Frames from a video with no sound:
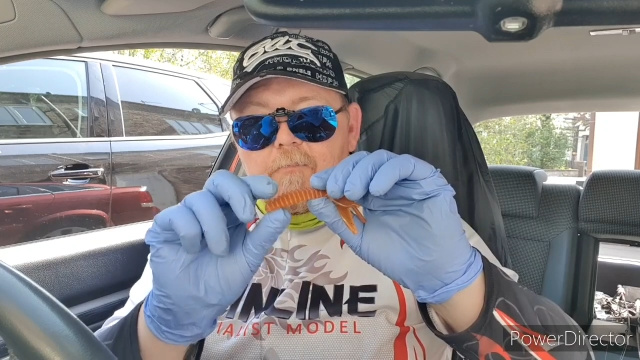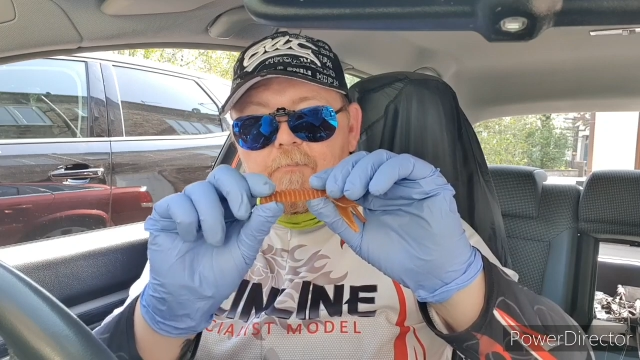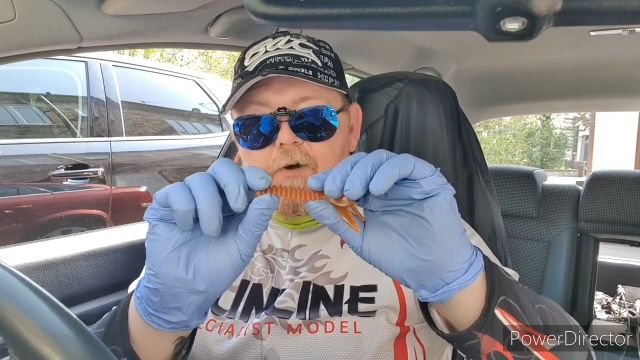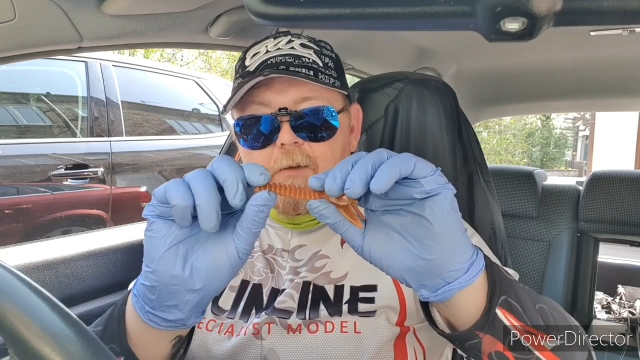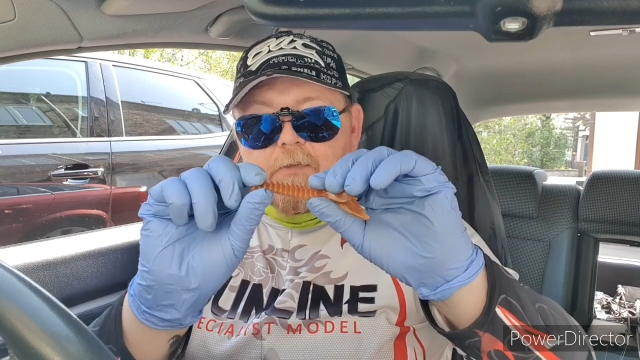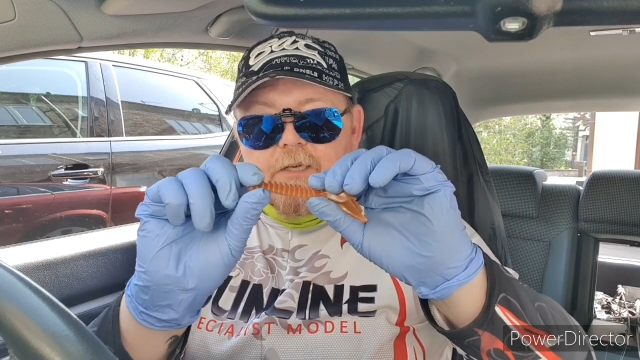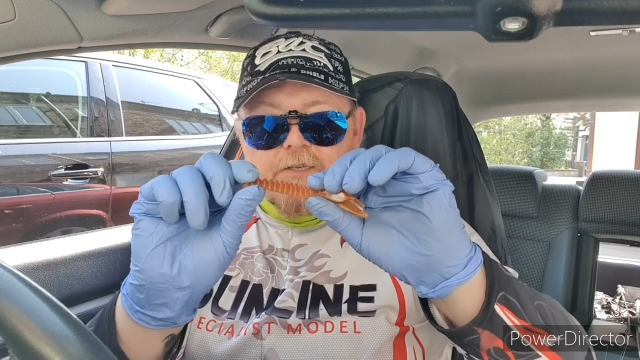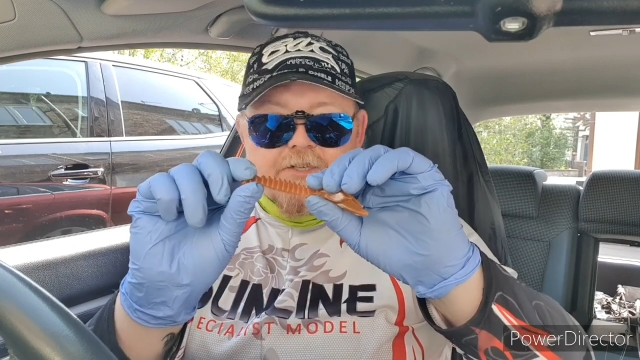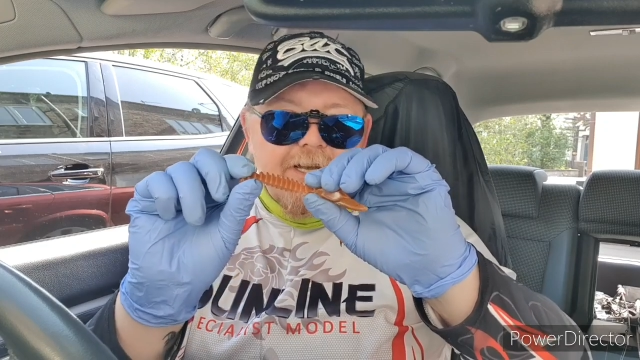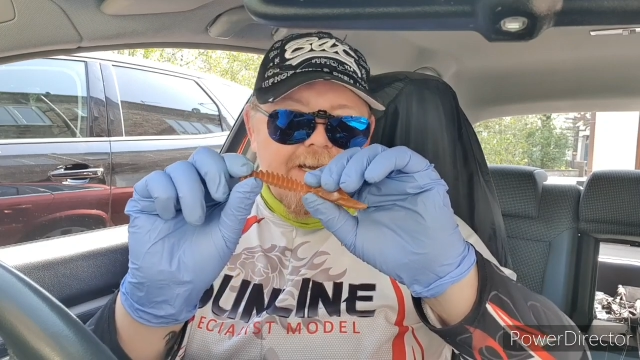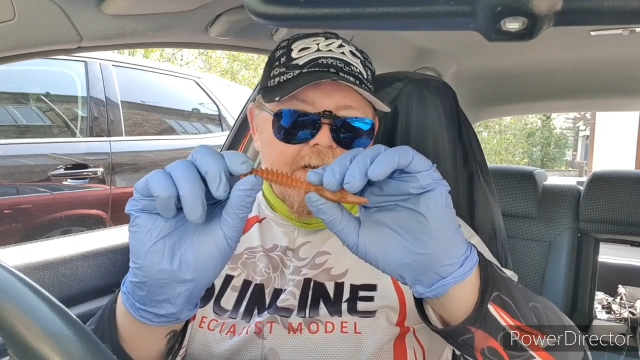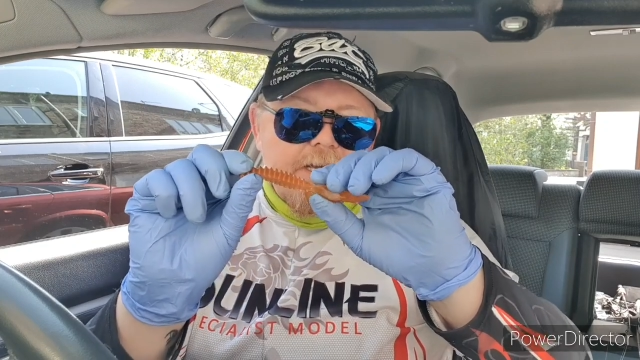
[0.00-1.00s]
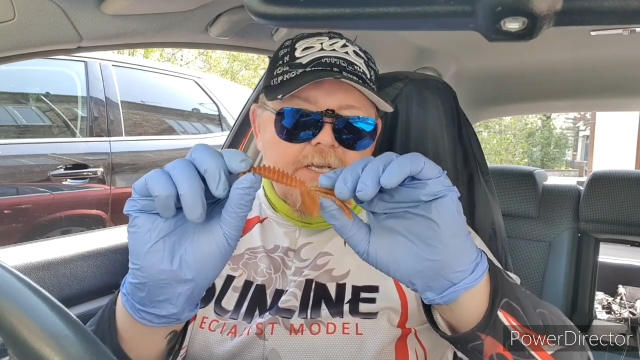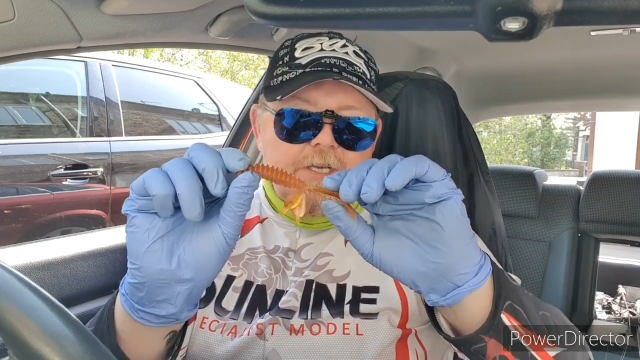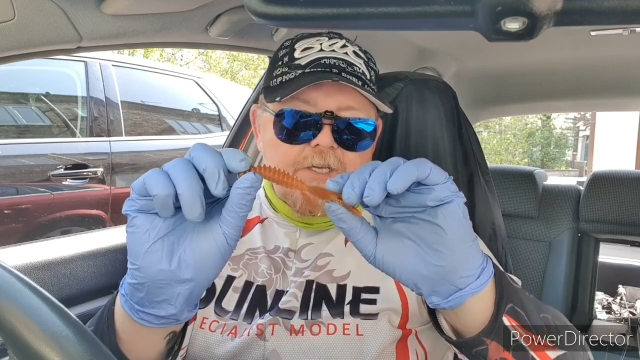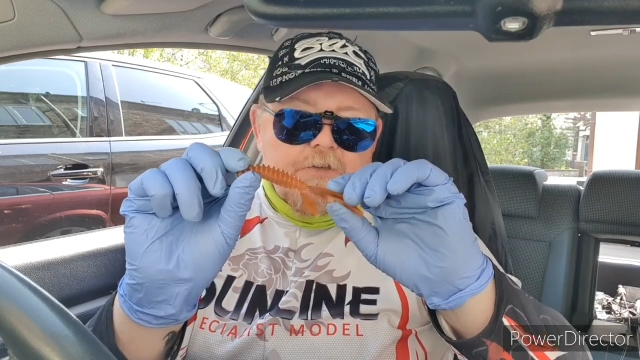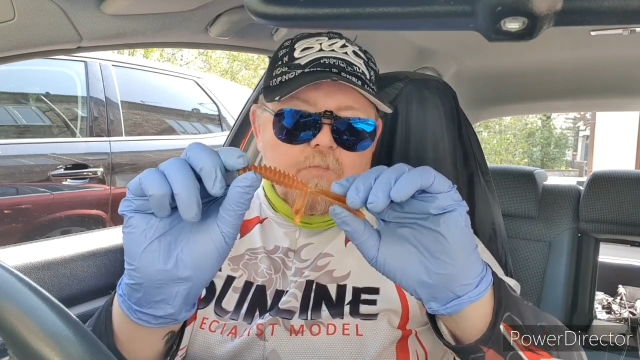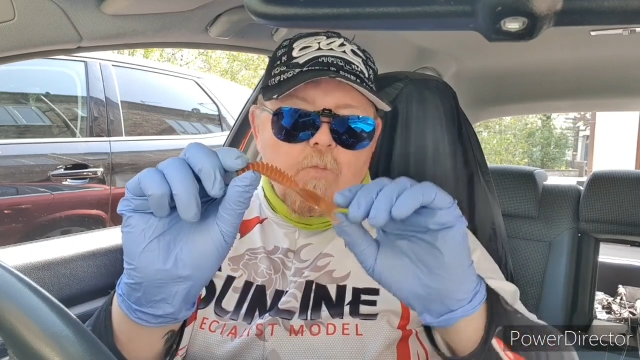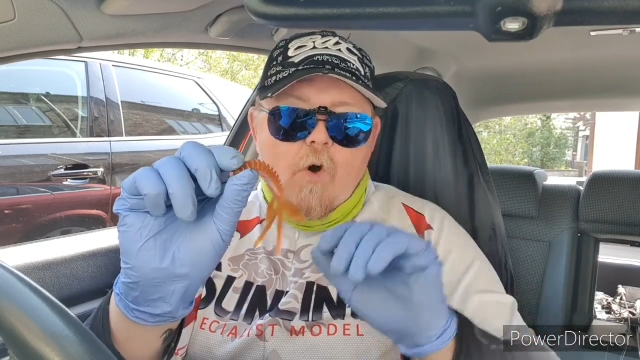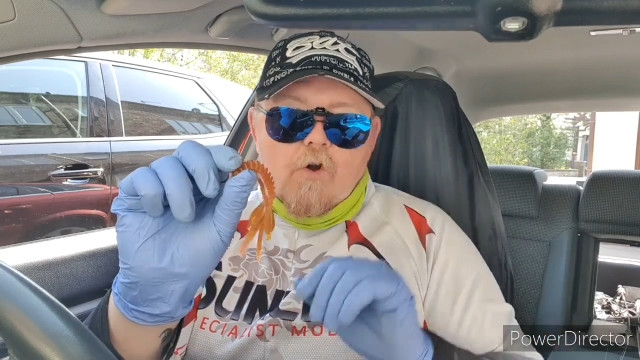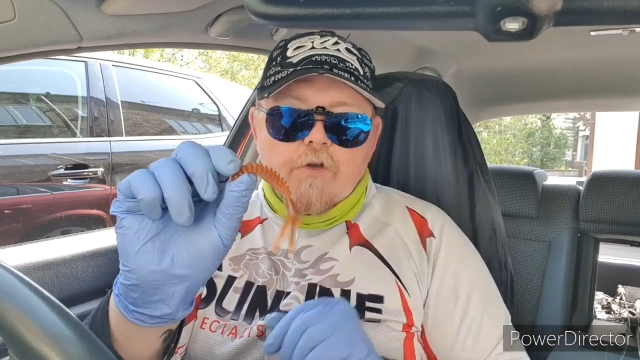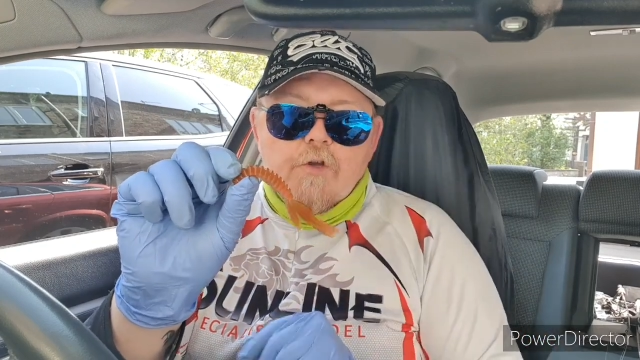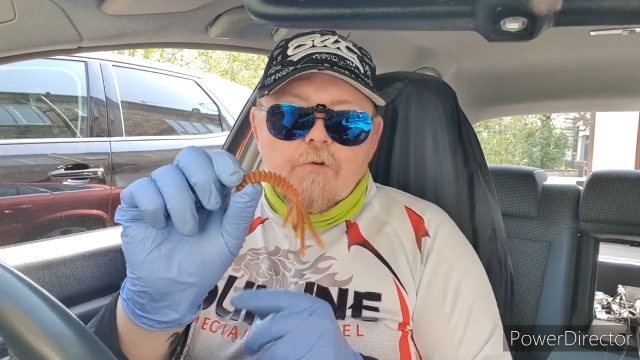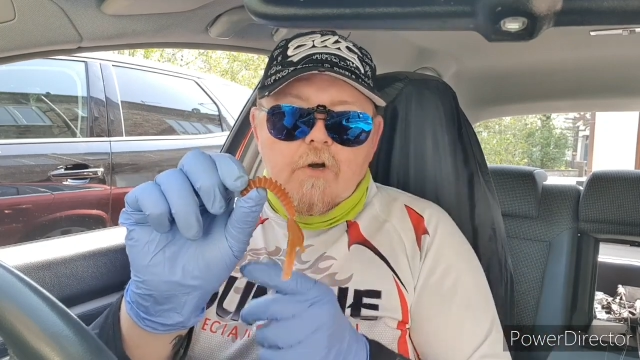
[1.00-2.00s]
probably a size
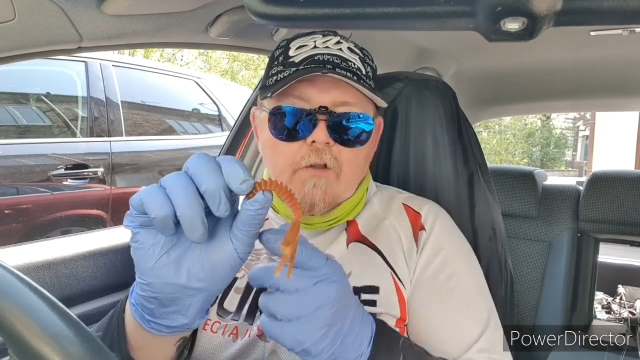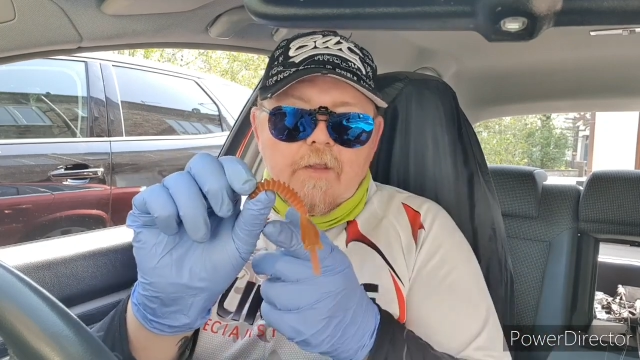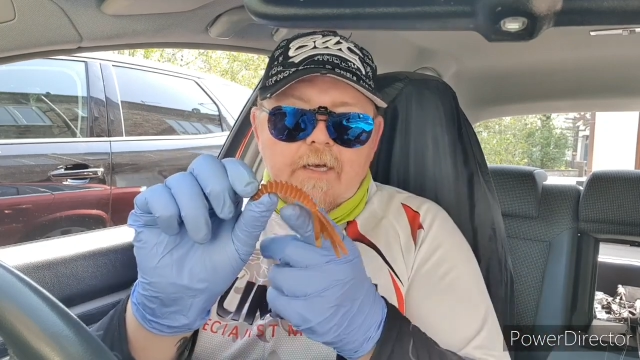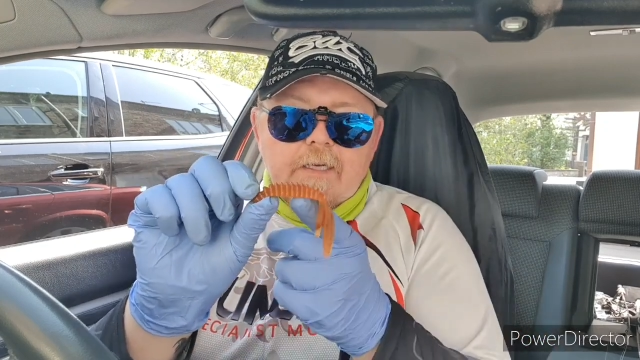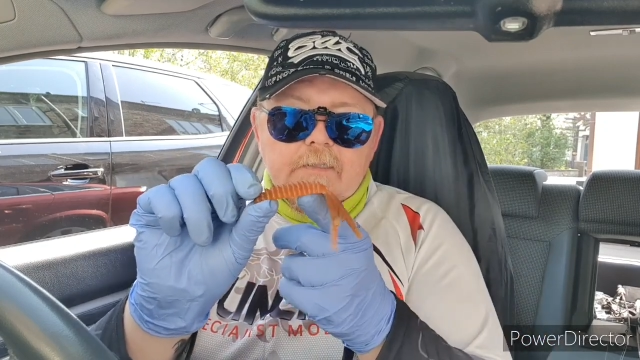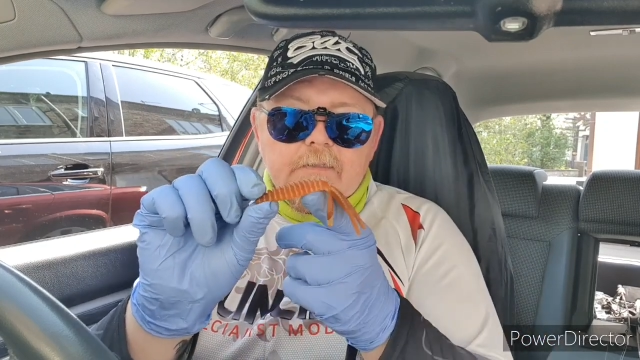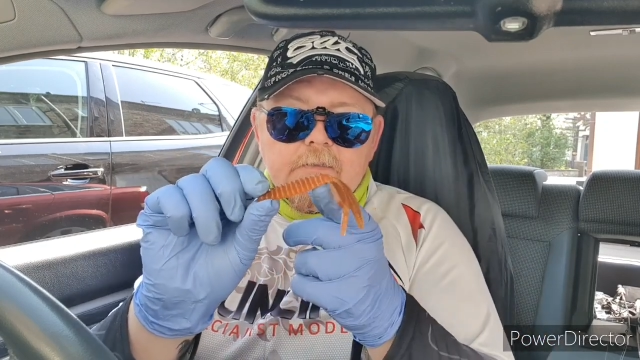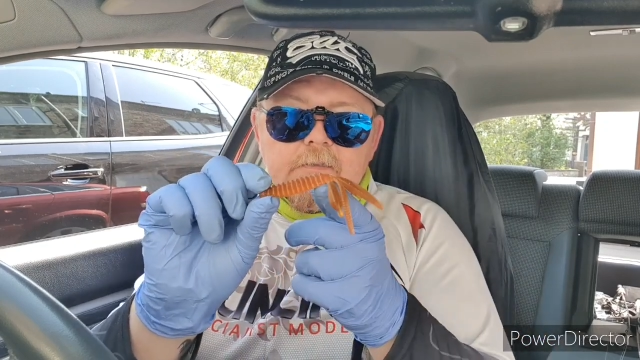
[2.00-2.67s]
1 hook on there